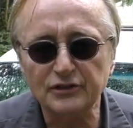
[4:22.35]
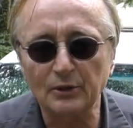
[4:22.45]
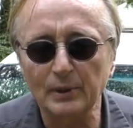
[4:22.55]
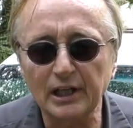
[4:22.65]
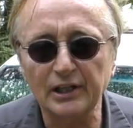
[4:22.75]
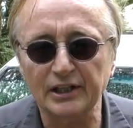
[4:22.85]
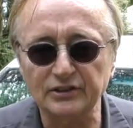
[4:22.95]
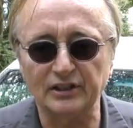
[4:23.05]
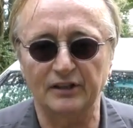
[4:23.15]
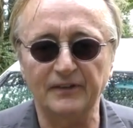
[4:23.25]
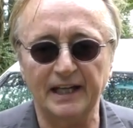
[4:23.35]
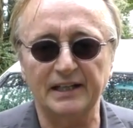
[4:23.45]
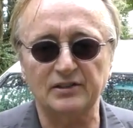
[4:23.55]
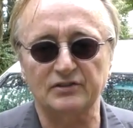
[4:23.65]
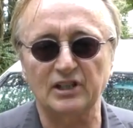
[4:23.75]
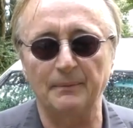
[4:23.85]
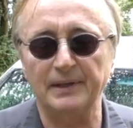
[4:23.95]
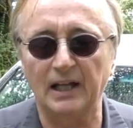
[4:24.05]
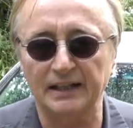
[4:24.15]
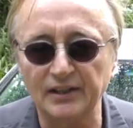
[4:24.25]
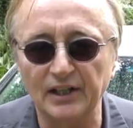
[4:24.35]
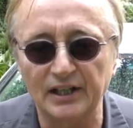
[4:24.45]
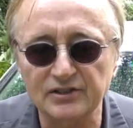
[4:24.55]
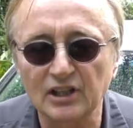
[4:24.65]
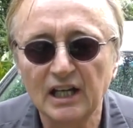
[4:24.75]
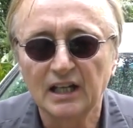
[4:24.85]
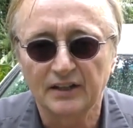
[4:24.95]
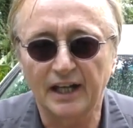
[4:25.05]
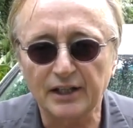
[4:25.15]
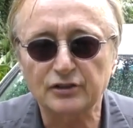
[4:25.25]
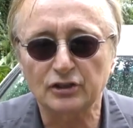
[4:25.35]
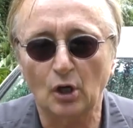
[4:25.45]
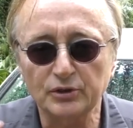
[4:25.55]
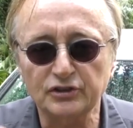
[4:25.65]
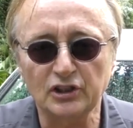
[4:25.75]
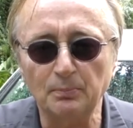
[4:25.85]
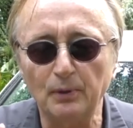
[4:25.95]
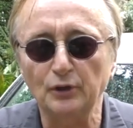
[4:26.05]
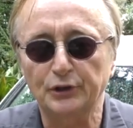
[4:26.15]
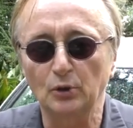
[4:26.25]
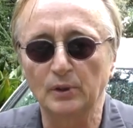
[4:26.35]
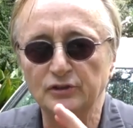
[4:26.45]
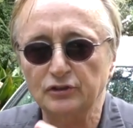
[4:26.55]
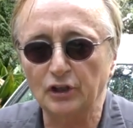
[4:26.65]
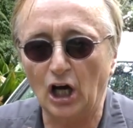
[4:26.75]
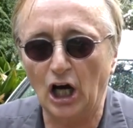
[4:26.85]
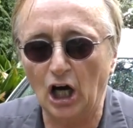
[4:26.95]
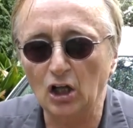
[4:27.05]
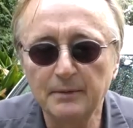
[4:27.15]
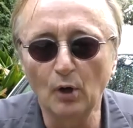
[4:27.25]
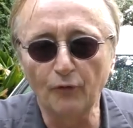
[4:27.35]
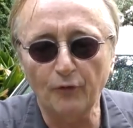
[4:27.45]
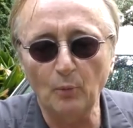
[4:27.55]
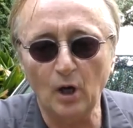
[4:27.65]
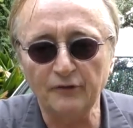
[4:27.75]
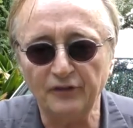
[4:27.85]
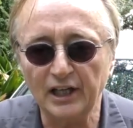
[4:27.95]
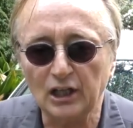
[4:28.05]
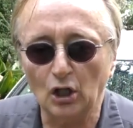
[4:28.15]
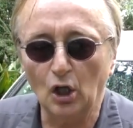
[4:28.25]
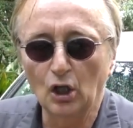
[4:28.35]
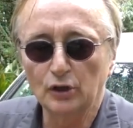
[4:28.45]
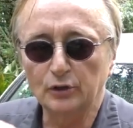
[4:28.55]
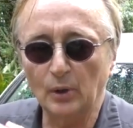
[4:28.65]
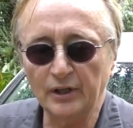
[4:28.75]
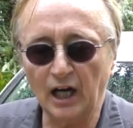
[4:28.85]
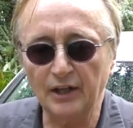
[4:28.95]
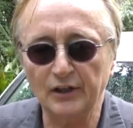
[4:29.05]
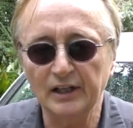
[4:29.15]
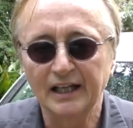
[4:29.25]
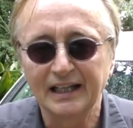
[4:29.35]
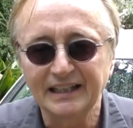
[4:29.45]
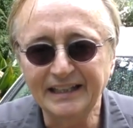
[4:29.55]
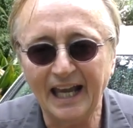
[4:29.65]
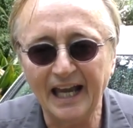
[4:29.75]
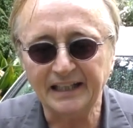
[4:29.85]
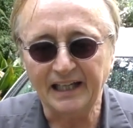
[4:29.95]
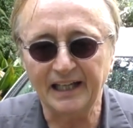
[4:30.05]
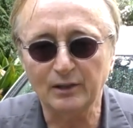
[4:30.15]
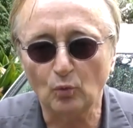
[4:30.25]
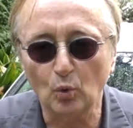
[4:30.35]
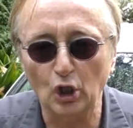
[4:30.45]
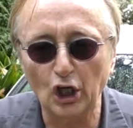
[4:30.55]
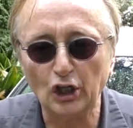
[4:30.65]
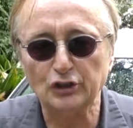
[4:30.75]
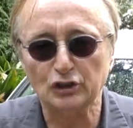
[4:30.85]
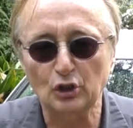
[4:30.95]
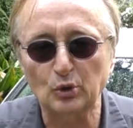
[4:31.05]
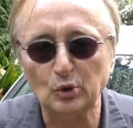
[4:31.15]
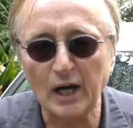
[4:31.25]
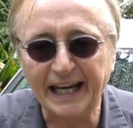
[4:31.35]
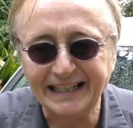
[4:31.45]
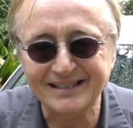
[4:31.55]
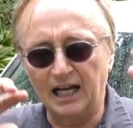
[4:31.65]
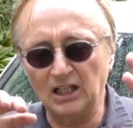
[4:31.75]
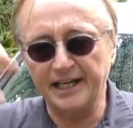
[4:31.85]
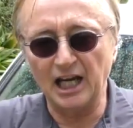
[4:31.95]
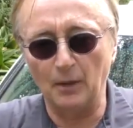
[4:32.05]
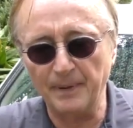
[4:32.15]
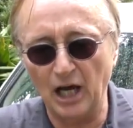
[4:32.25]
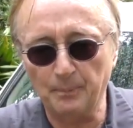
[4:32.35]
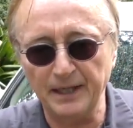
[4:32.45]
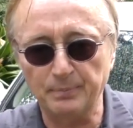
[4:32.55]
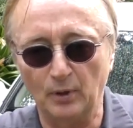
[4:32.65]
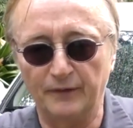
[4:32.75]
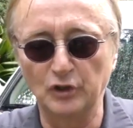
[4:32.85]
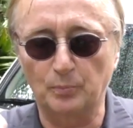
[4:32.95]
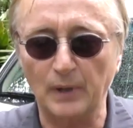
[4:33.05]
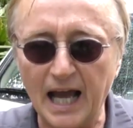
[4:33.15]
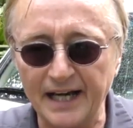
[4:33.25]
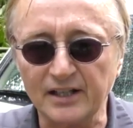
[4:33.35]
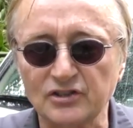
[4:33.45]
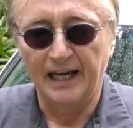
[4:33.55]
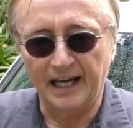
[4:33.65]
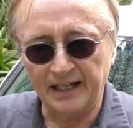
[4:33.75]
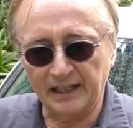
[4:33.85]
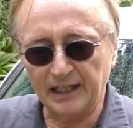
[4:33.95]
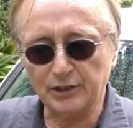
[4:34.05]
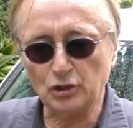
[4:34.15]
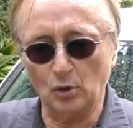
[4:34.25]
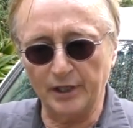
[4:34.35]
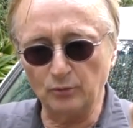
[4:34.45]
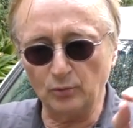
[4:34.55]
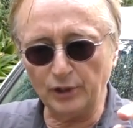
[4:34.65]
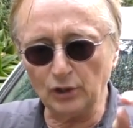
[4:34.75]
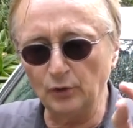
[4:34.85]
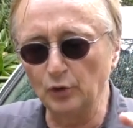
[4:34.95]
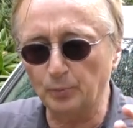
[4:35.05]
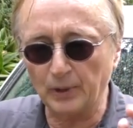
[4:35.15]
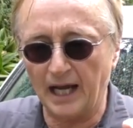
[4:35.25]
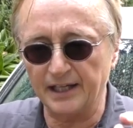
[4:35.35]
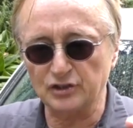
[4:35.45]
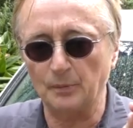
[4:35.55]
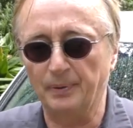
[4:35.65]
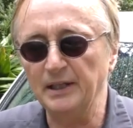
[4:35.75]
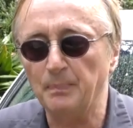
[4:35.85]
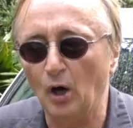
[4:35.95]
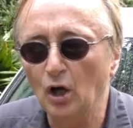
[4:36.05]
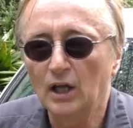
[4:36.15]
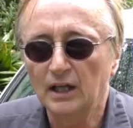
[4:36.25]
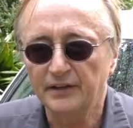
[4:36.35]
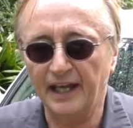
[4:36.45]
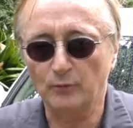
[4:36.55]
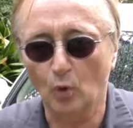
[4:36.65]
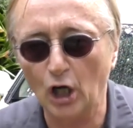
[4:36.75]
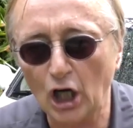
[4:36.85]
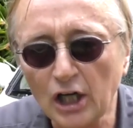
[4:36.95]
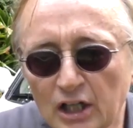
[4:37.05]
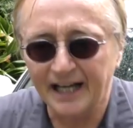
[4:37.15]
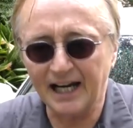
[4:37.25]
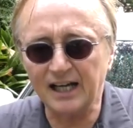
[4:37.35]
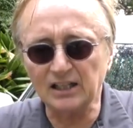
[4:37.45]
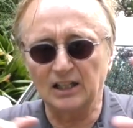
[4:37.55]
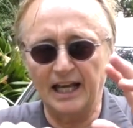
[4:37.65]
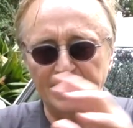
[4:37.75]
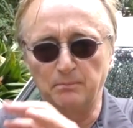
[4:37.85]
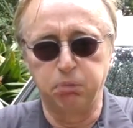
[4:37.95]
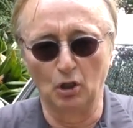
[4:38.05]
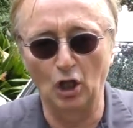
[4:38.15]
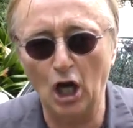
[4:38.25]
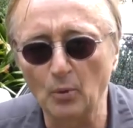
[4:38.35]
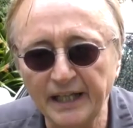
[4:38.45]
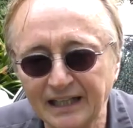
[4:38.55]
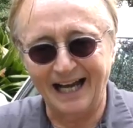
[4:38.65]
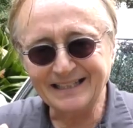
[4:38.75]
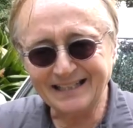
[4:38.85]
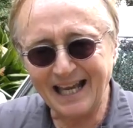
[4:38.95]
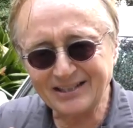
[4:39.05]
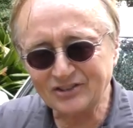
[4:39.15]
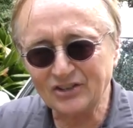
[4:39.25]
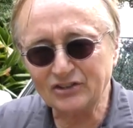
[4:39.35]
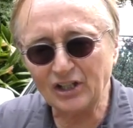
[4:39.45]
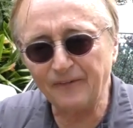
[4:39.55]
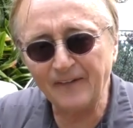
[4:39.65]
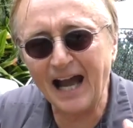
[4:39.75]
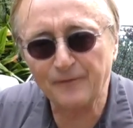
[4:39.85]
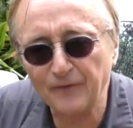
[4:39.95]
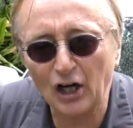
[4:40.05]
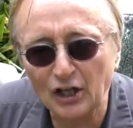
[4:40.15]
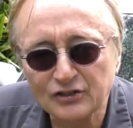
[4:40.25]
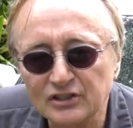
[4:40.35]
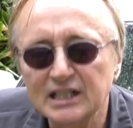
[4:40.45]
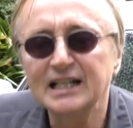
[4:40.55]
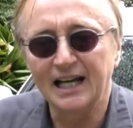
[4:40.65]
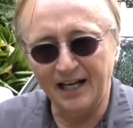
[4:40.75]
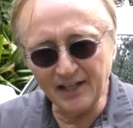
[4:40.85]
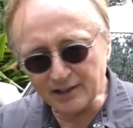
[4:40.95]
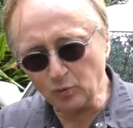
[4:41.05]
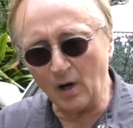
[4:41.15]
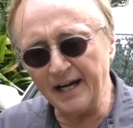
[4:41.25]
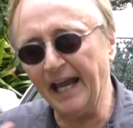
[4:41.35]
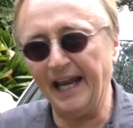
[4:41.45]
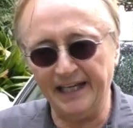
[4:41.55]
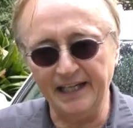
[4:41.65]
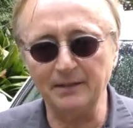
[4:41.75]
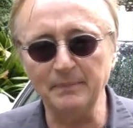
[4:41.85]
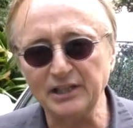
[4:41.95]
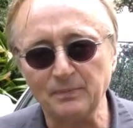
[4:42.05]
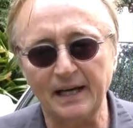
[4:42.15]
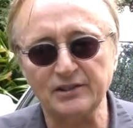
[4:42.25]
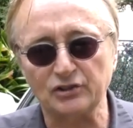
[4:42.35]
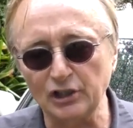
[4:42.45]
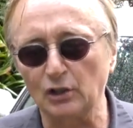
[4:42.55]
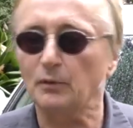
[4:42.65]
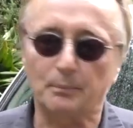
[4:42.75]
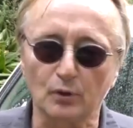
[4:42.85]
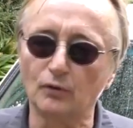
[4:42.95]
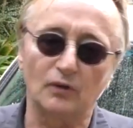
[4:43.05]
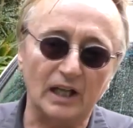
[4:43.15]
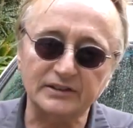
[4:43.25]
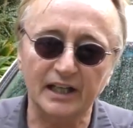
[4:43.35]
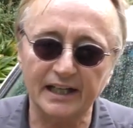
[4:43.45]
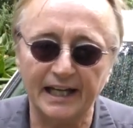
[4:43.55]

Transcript: there really is an advantage of something like this that is so simple to install and move from one vehicle to another yet it works great. I like helping out people who have new products, and I like showing real new products to people that work and aren't a line of baloney. I test the stuff out first. And this one, hey, it meets my seal of approval, I'll tell you